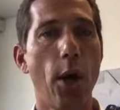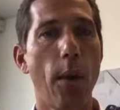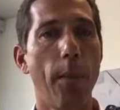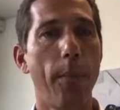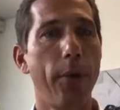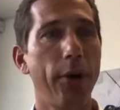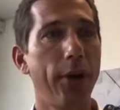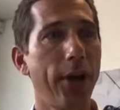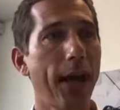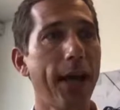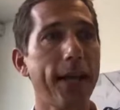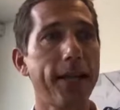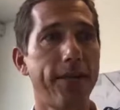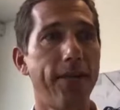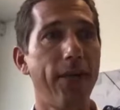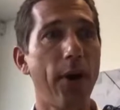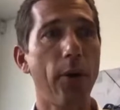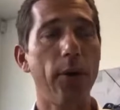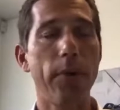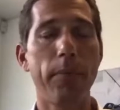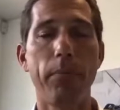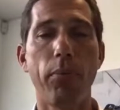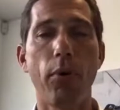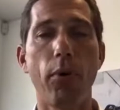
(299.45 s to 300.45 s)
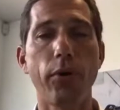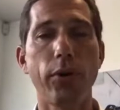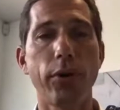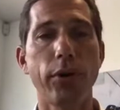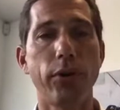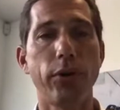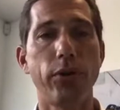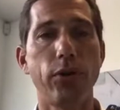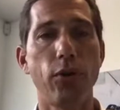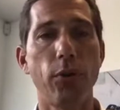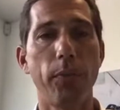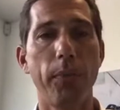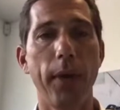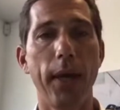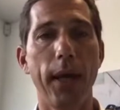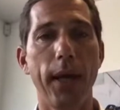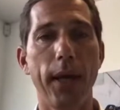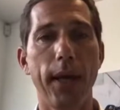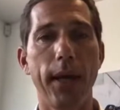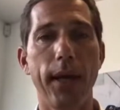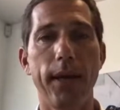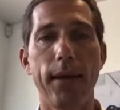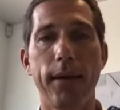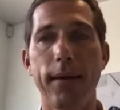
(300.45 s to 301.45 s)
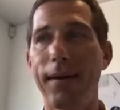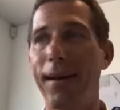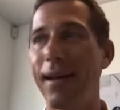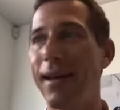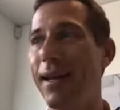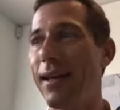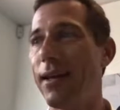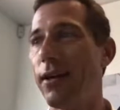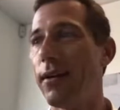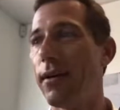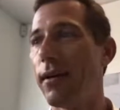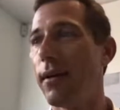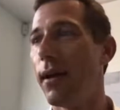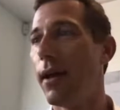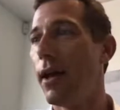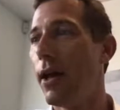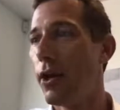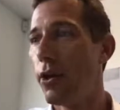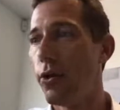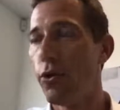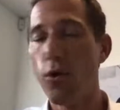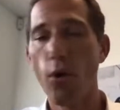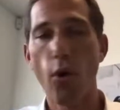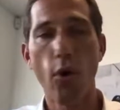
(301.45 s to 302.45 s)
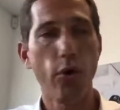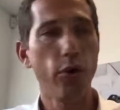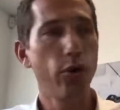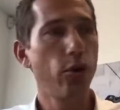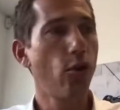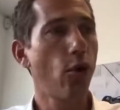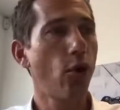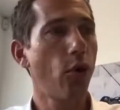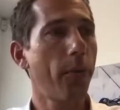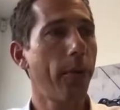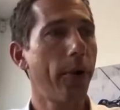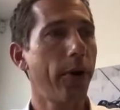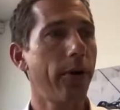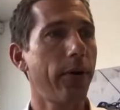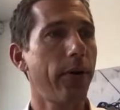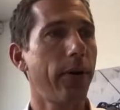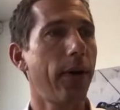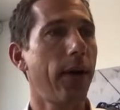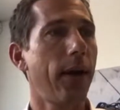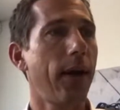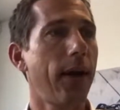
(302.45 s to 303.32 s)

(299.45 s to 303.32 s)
But yeah, it's very important to be in urban